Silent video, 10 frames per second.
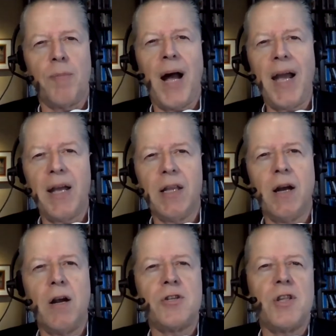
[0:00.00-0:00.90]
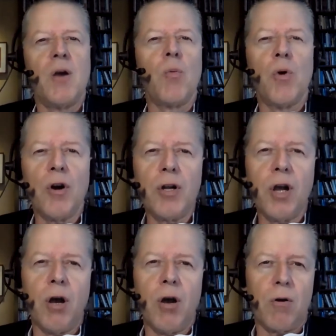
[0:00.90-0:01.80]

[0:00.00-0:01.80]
by and large, there were no